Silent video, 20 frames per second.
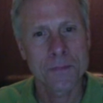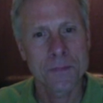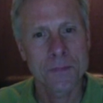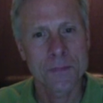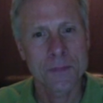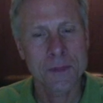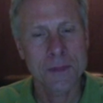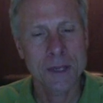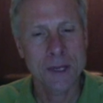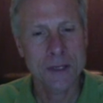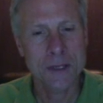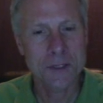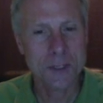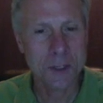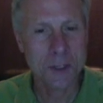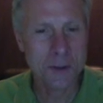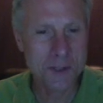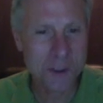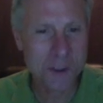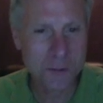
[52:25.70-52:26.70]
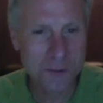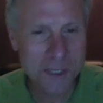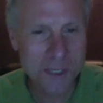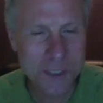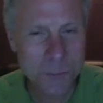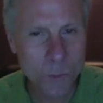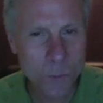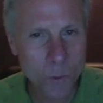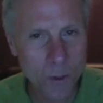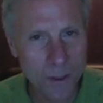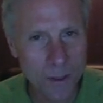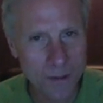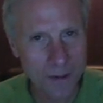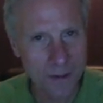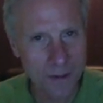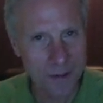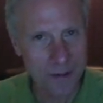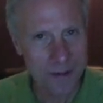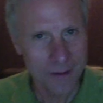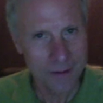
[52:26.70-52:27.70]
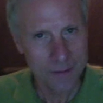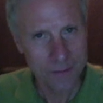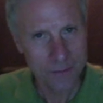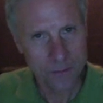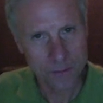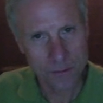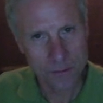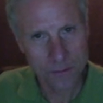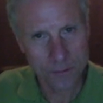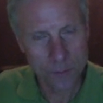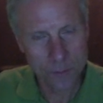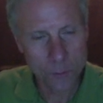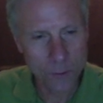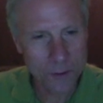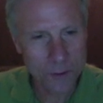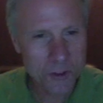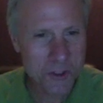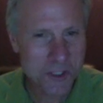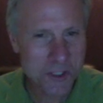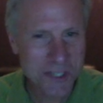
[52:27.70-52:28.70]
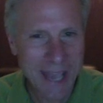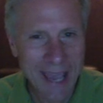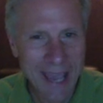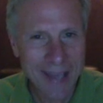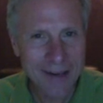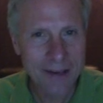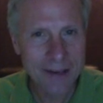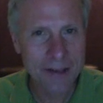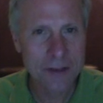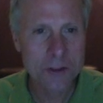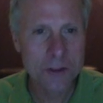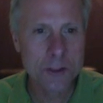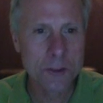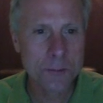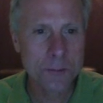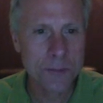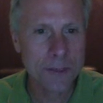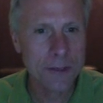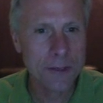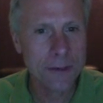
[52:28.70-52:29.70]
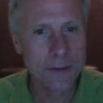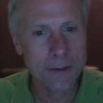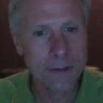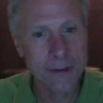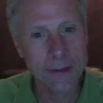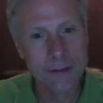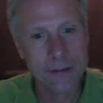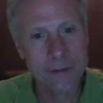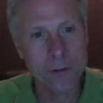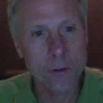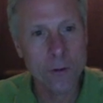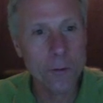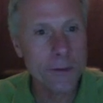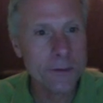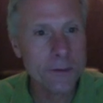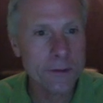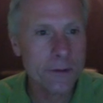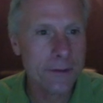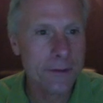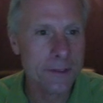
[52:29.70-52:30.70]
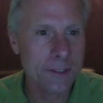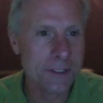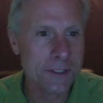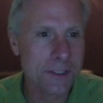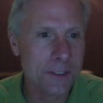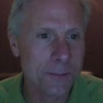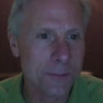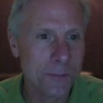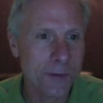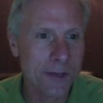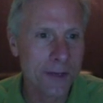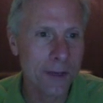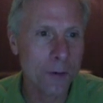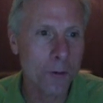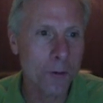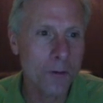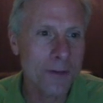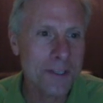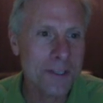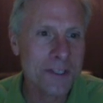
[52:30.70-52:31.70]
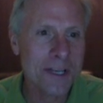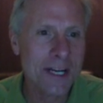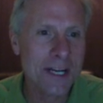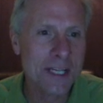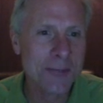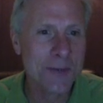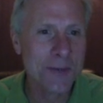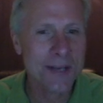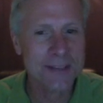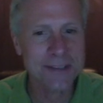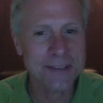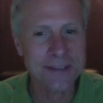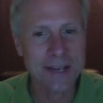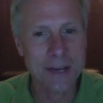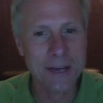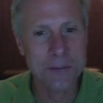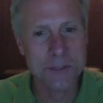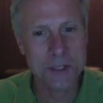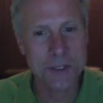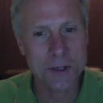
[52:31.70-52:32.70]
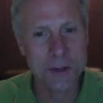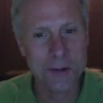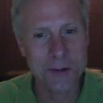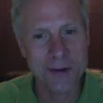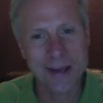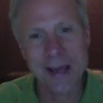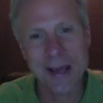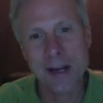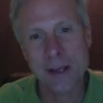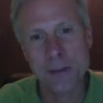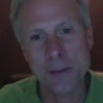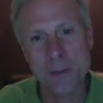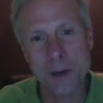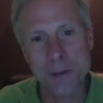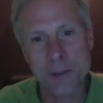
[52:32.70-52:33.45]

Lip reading: Okay, so at this point, your understanding should be, hey, all we're doing is just bringing all these guys back to time 0 and adding them up,